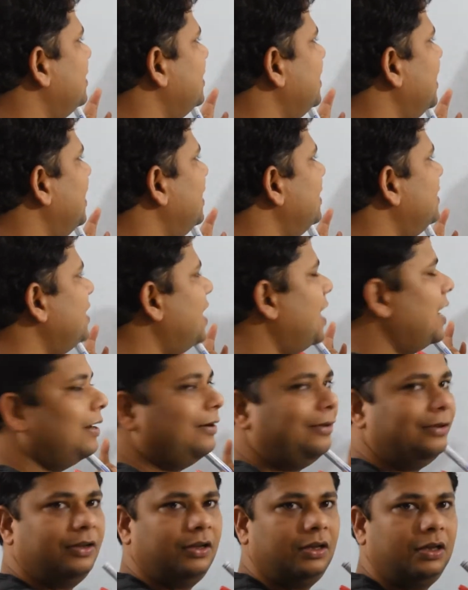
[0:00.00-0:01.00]
cells
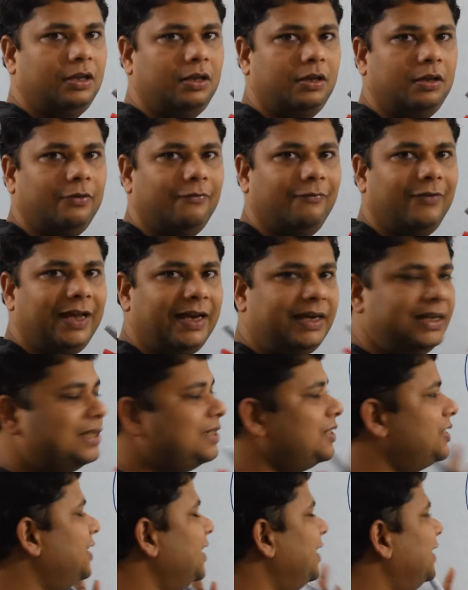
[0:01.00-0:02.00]
are very
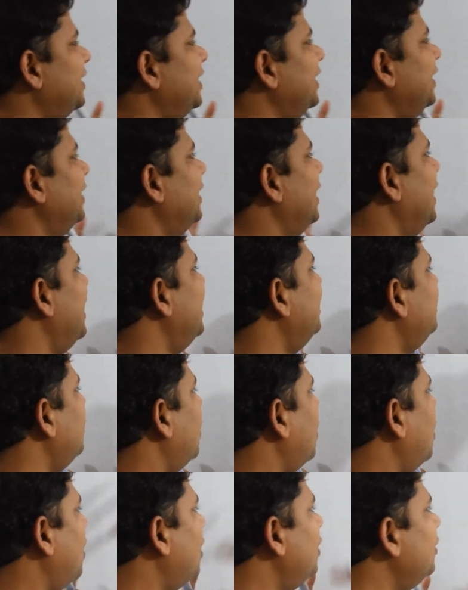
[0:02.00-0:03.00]
strictly, and
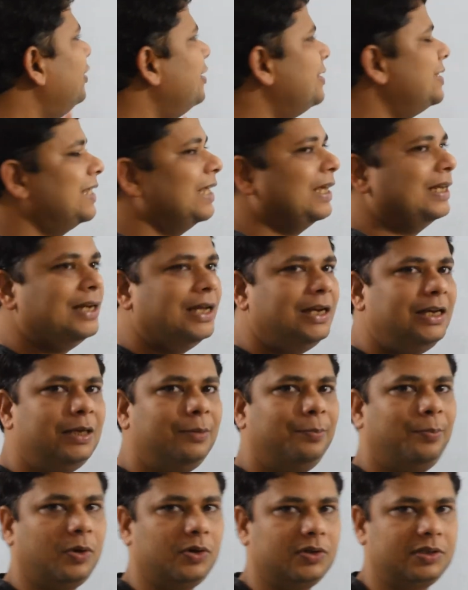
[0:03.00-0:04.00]
all the
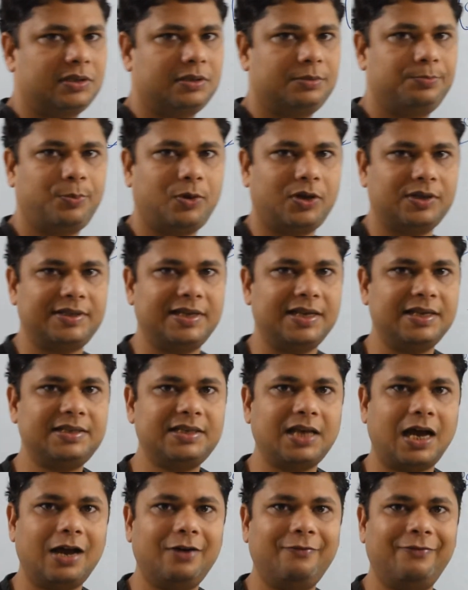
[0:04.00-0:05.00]
signaling process
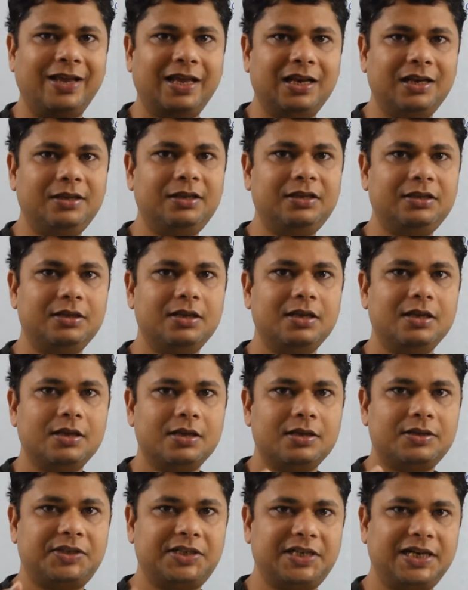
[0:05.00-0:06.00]
are very
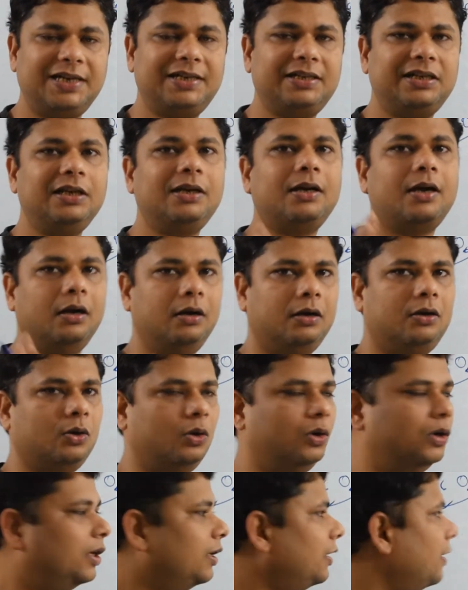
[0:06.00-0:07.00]
strictly
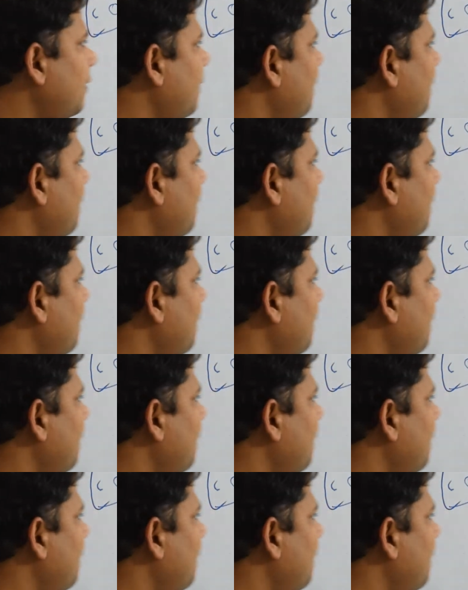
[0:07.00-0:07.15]
controlled.